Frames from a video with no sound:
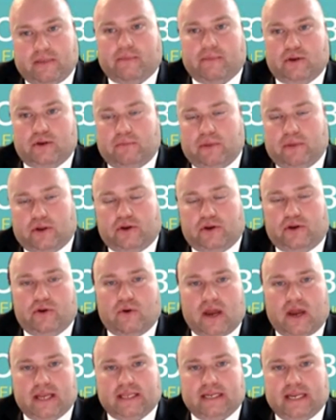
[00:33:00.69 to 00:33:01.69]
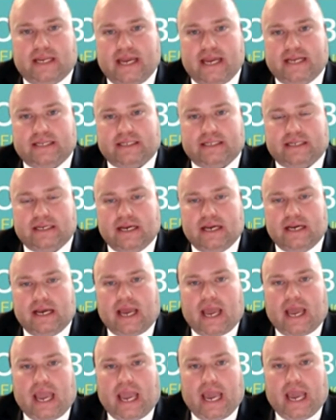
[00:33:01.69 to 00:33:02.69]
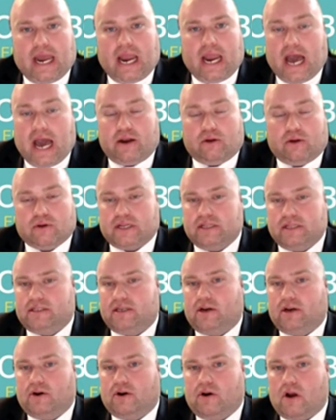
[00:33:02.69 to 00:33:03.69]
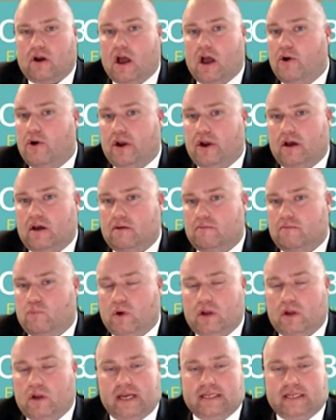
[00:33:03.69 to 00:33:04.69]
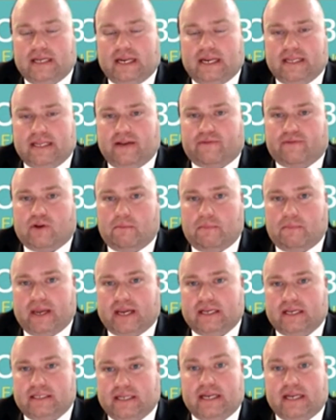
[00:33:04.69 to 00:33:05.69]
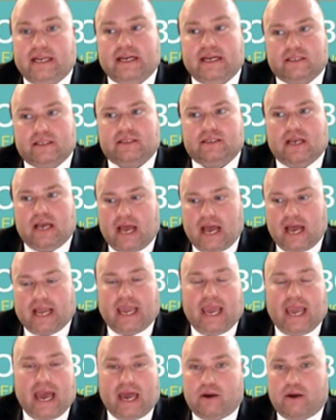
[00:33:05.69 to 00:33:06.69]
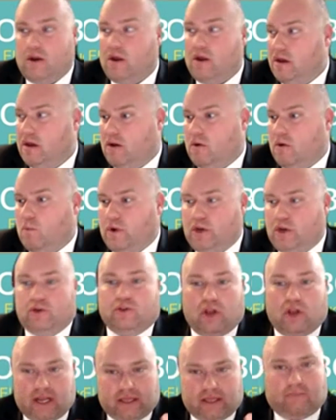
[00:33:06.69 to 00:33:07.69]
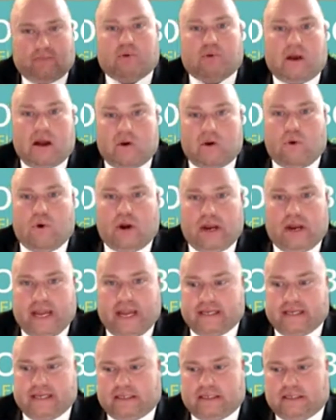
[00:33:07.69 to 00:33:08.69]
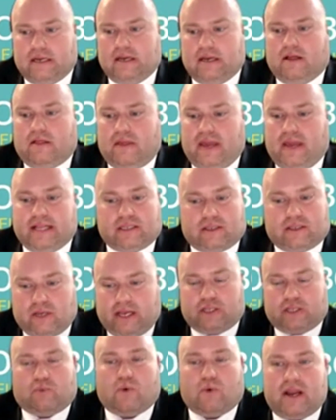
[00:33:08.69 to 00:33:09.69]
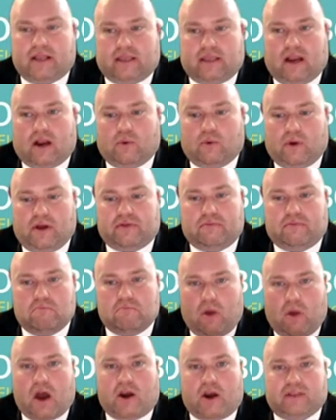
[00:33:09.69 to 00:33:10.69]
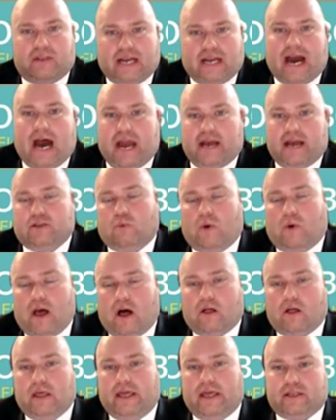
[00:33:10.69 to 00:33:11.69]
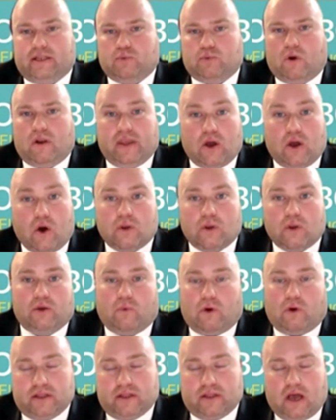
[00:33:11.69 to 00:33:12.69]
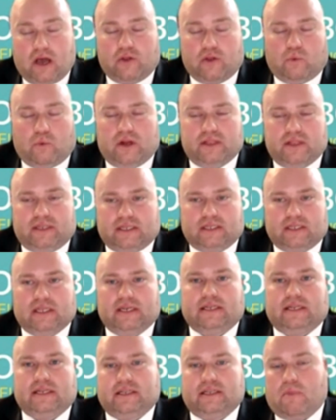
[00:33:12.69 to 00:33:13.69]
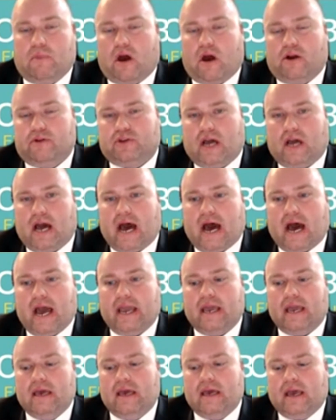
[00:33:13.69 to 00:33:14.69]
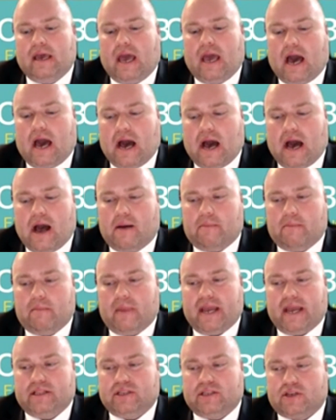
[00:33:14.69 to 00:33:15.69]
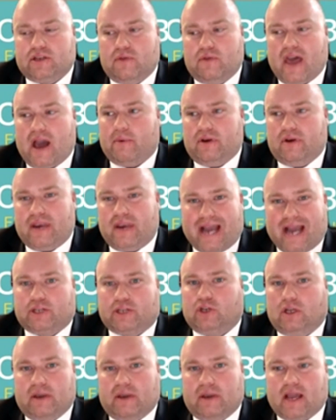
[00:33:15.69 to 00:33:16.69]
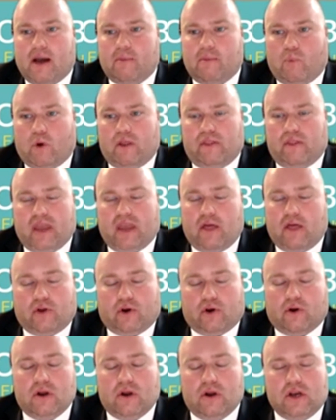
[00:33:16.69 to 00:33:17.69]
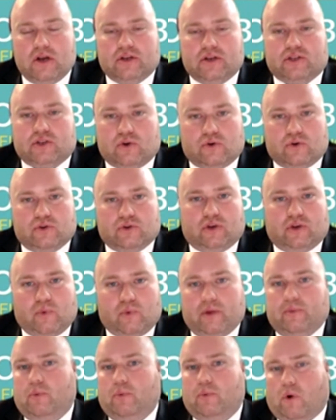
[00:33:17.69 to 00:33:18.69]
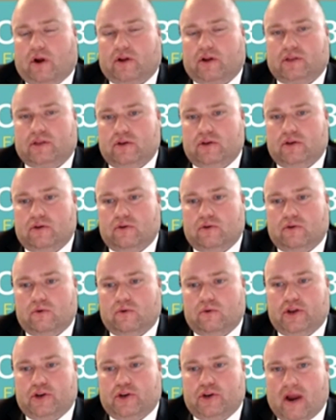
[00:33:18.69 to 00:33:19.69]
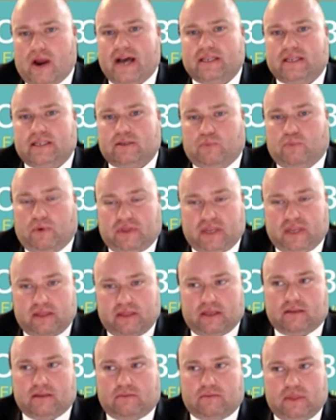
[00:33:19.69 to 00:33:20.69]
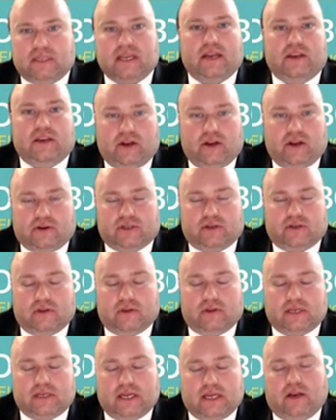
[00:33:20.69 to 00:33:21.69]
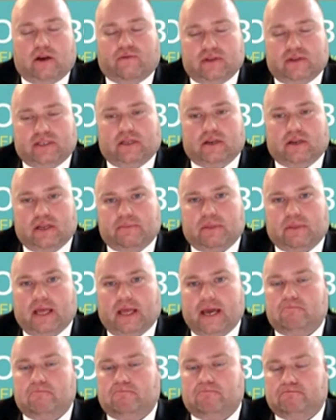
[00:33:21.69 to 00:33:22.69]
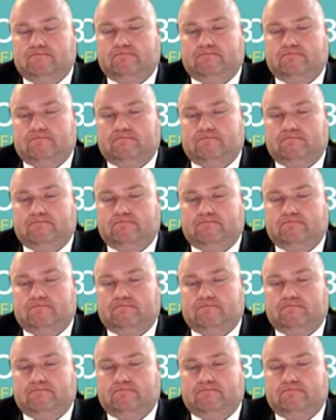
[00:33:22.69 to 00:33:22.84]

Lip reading: able to build a new Huntington East. And I don't consider ONA really as any different, because it is, again, when you look at the priorities, it's right there with moderate to high as well. And it's one of the only other ones that's listed as moderate to high. And so that would naturally become one of the other schools that we would work to address within the 10 years of the 10-year facility plan.